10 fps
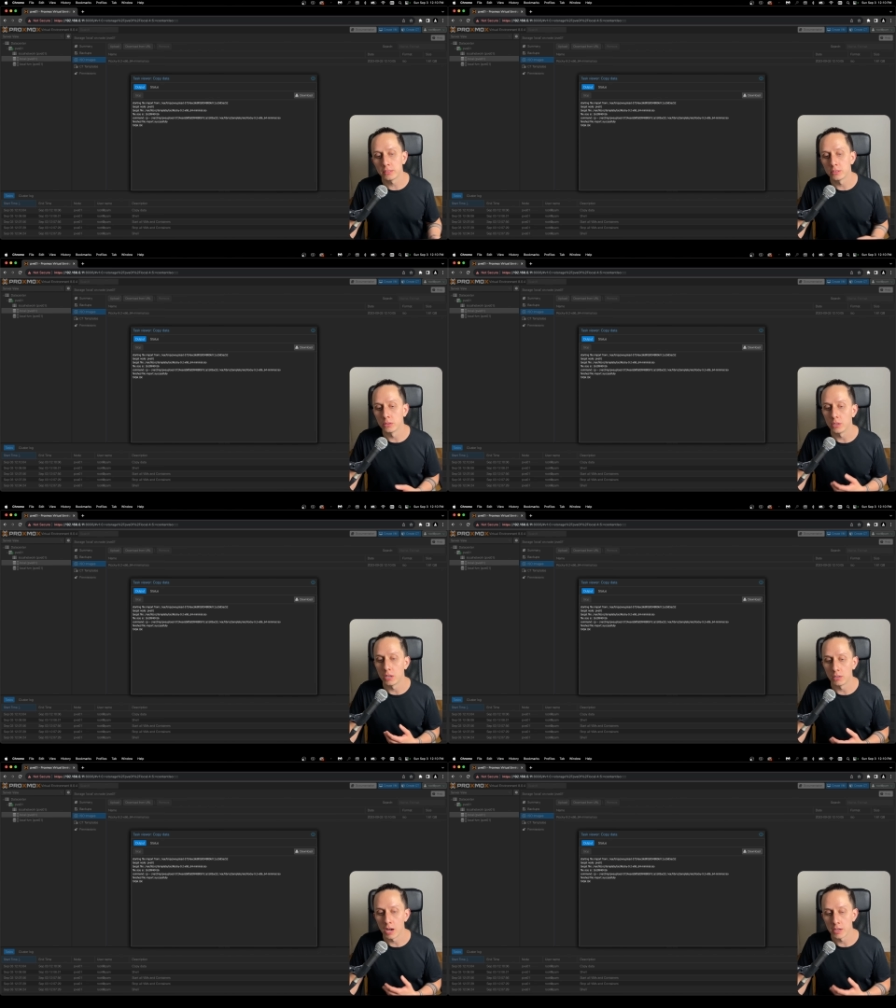So
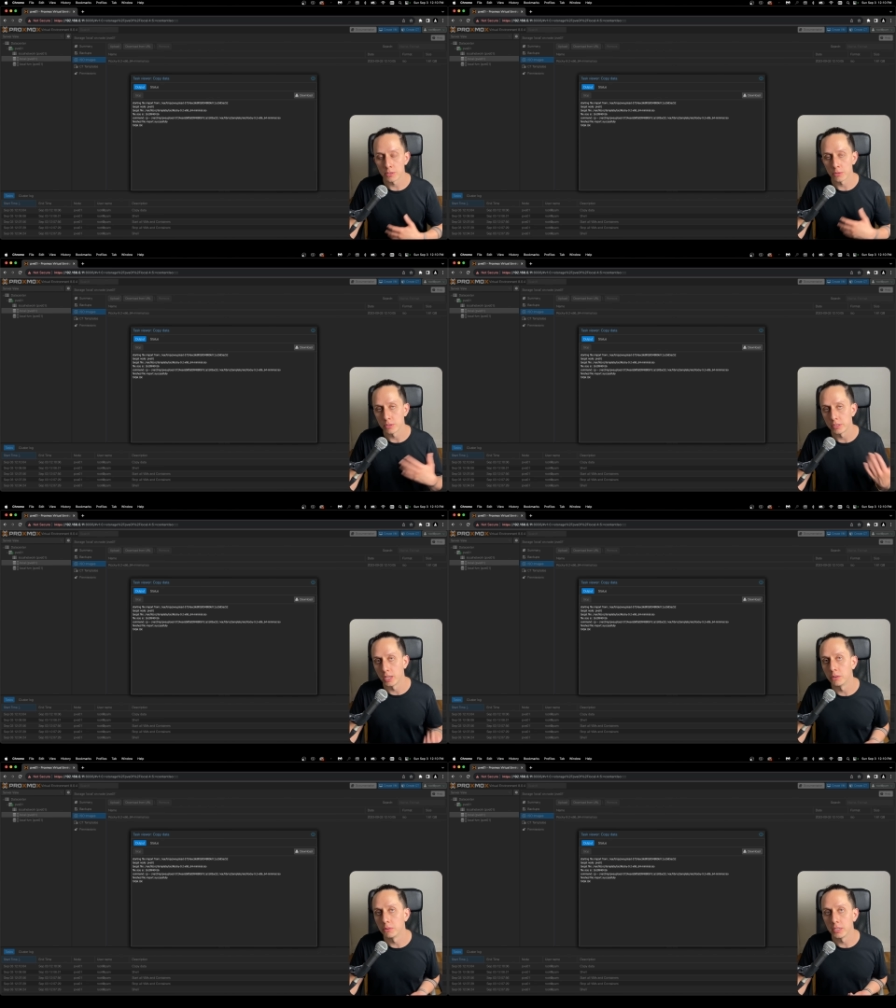our ISO is
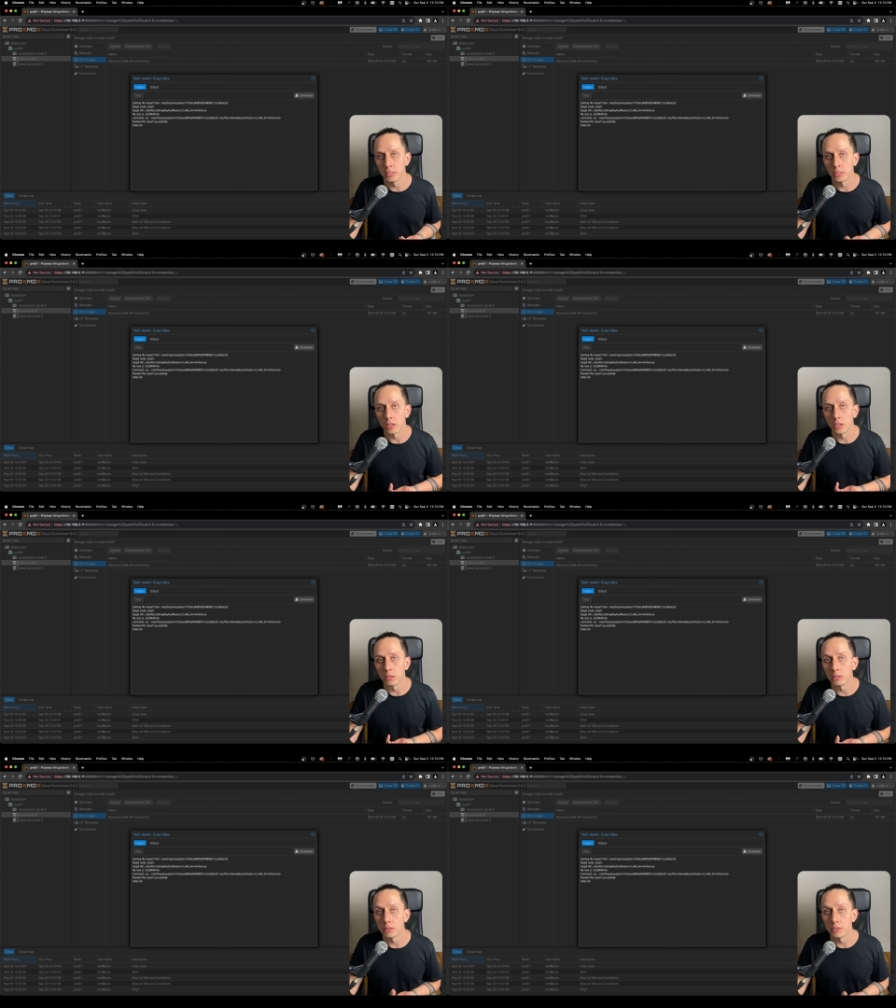now in
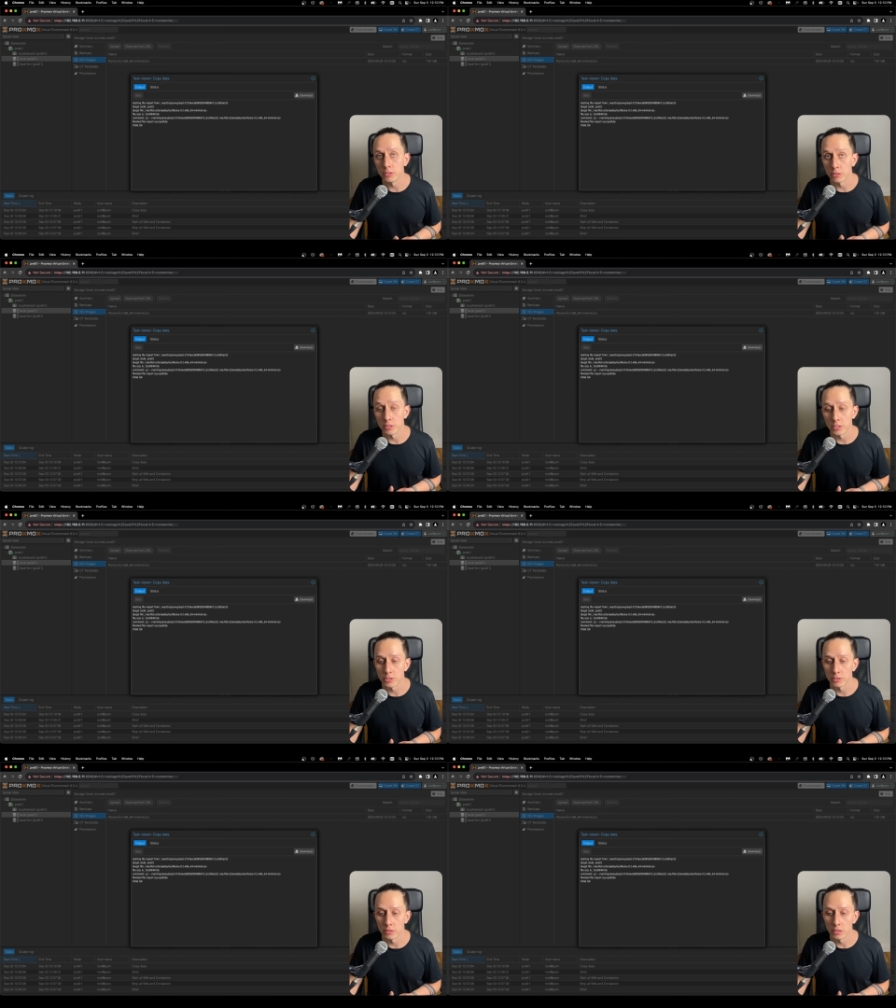our virtualization